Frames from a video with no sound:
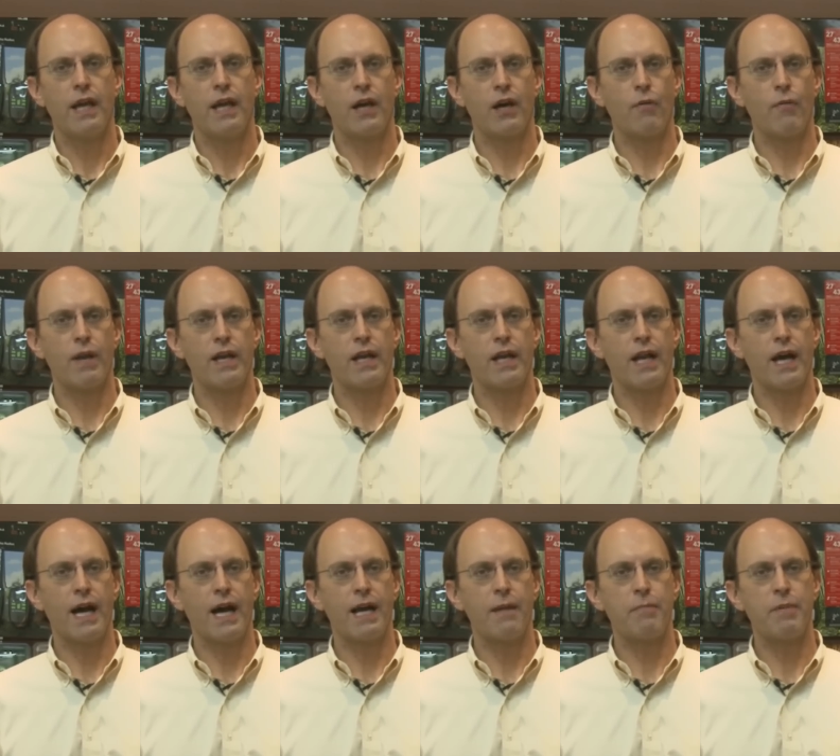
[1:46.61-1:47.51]
and are rated
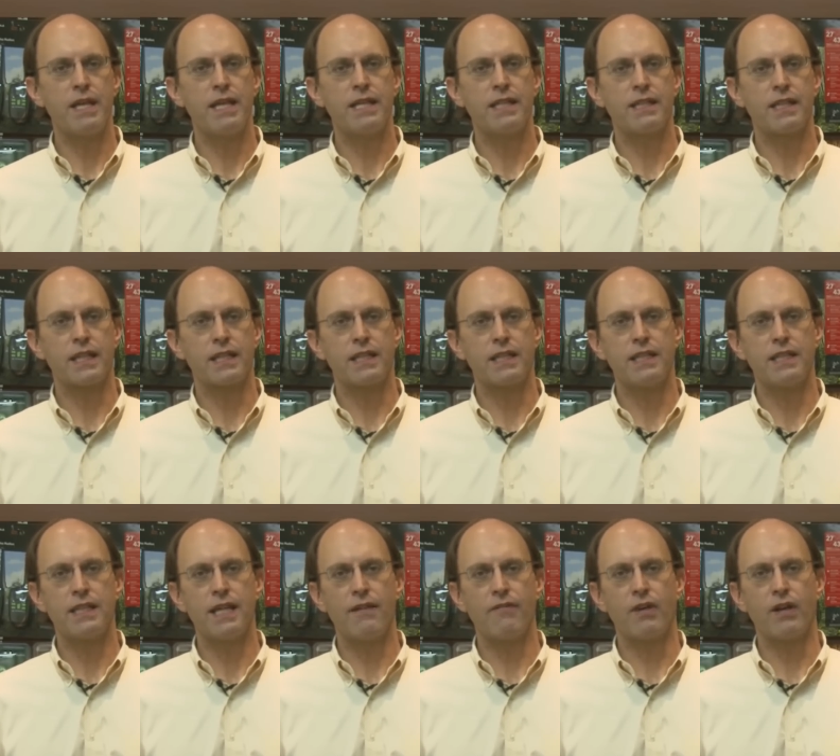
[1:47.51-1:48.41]

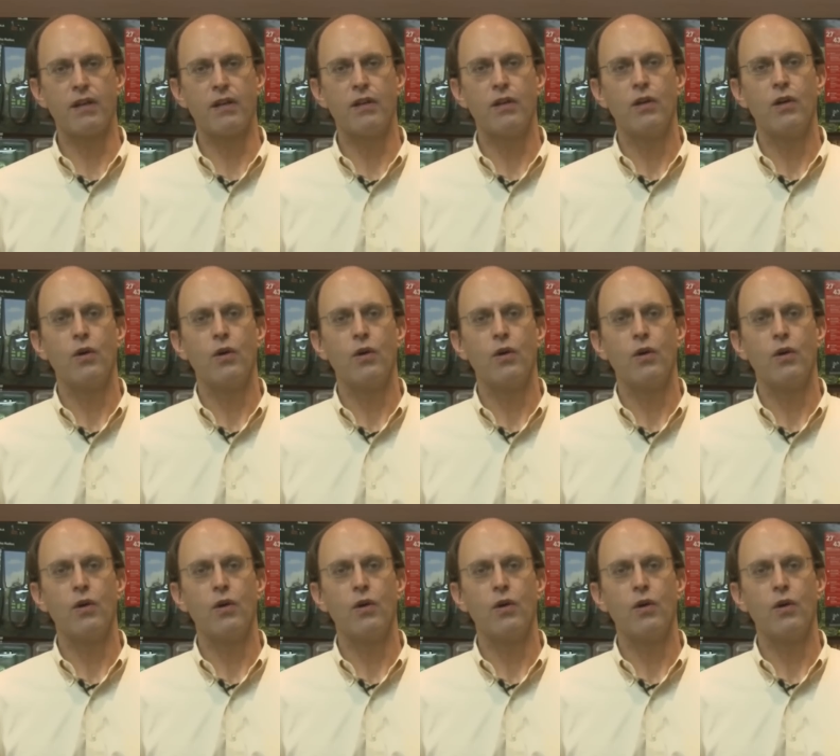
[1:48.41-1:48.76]
IP67,